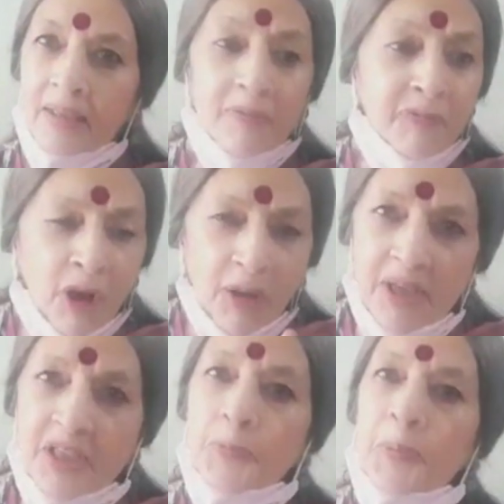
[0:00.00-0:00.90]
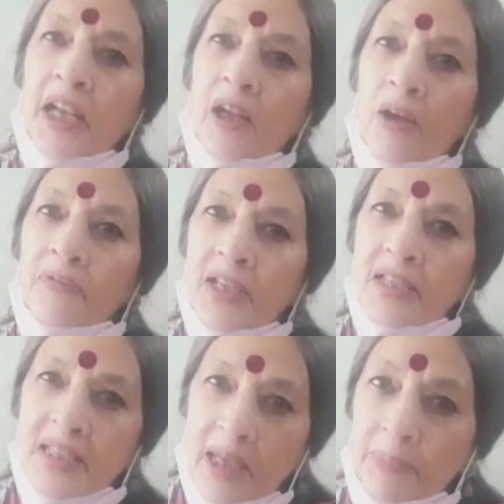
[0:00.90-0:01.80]
the former speaker of the
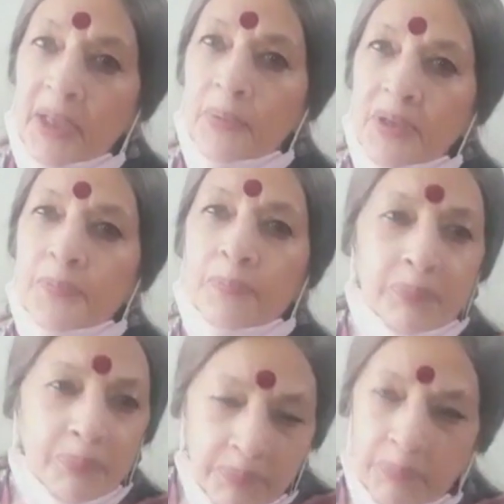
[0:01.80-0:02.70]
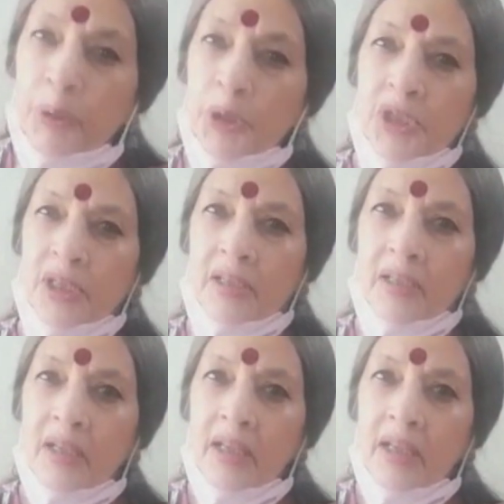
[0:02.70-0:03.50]
assembly was butchered,